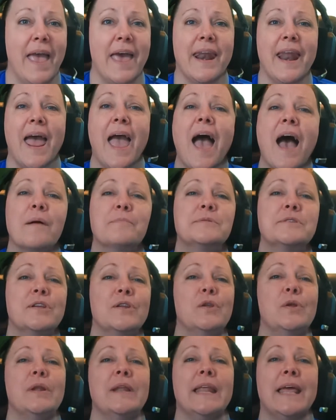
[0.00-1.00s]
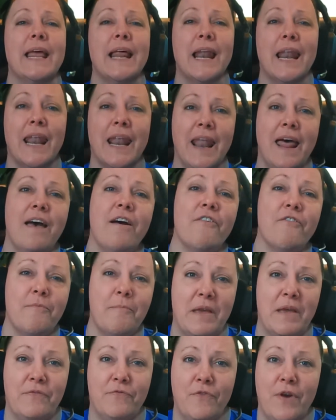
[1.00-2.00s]
and I absolutely love
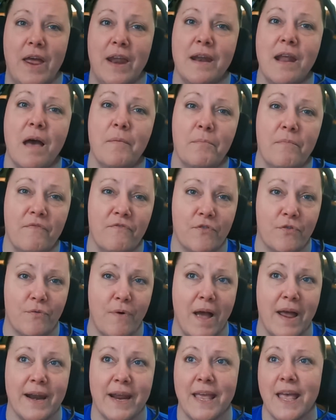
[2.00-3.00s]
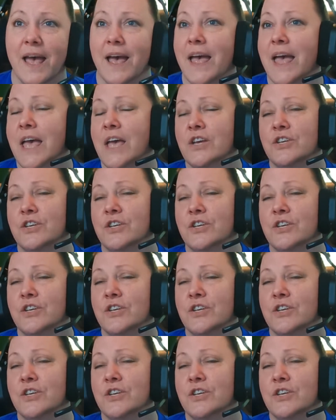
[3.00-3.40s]
my friend Veronica.